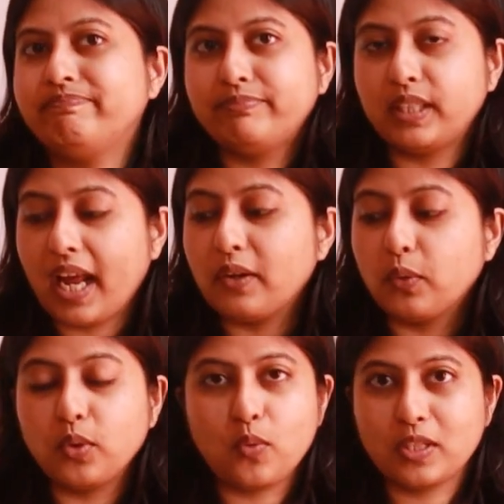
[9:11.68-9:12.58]
But I
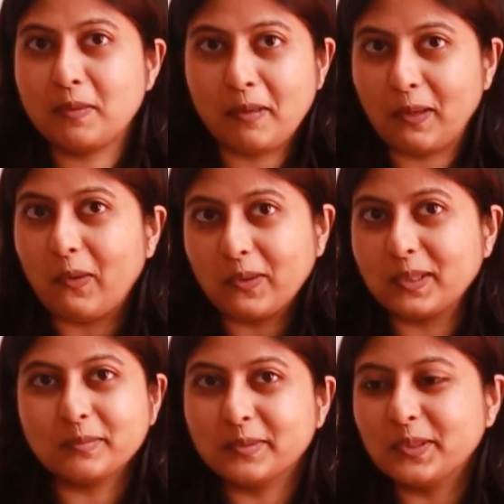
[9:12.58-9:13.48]
don't know what's my long-term
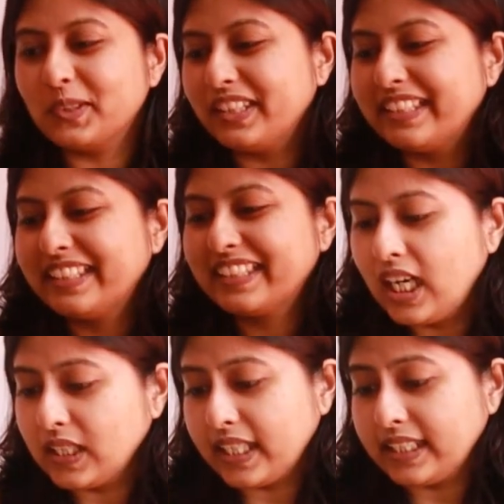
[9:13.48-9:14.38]

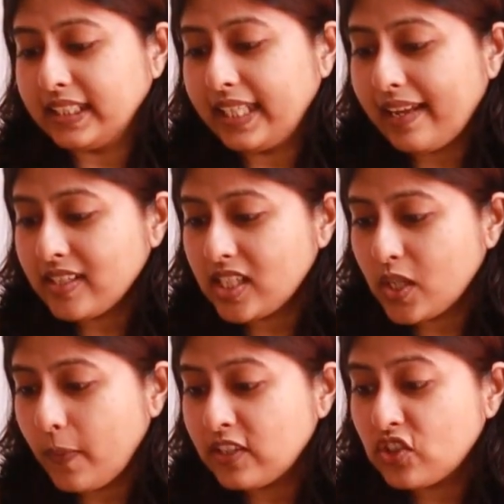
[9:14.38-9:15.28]
goal. Okay, the
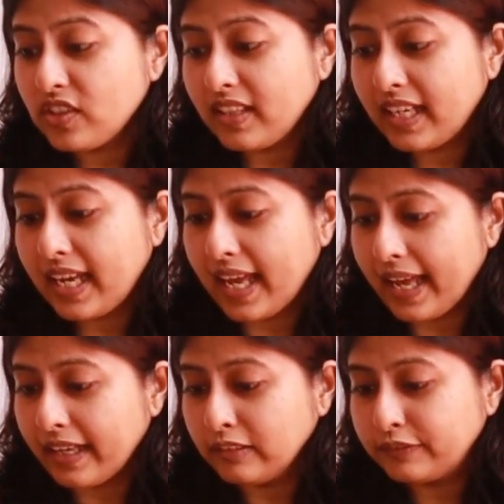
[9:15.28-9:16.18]
next question that I
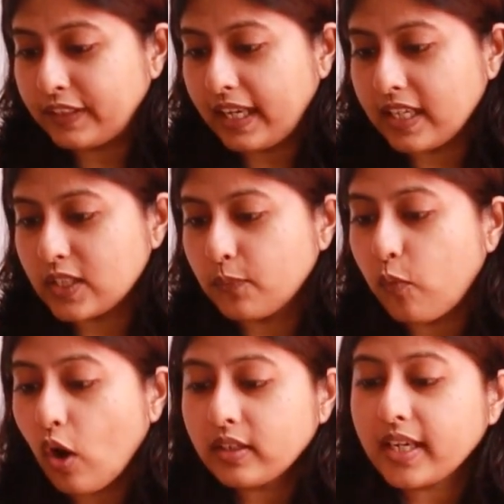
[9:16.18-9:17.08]
have is,
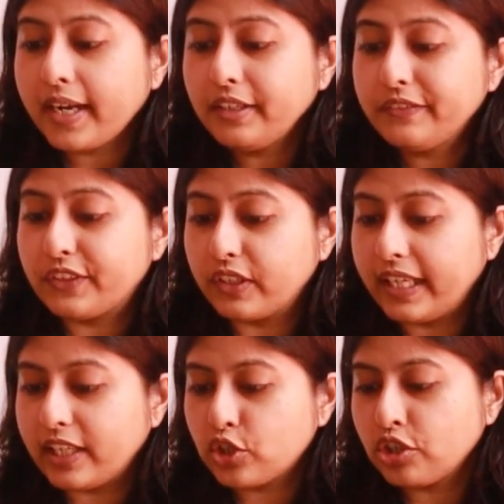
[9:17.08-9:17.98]
what kind of
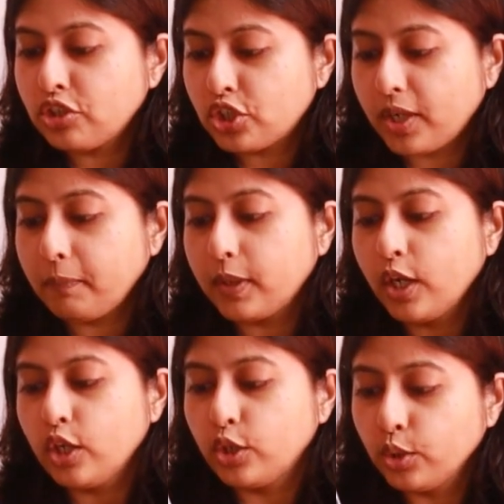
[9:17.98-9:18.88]
relationship
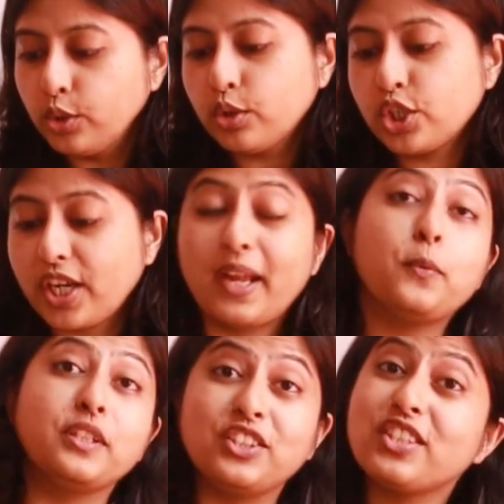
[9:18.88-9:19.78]
do you
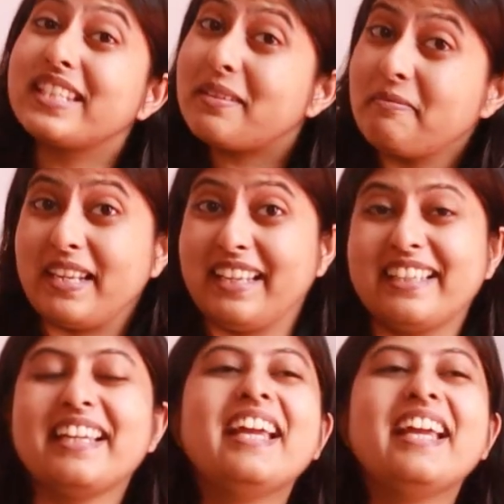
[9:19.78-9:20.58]
share with your sibling?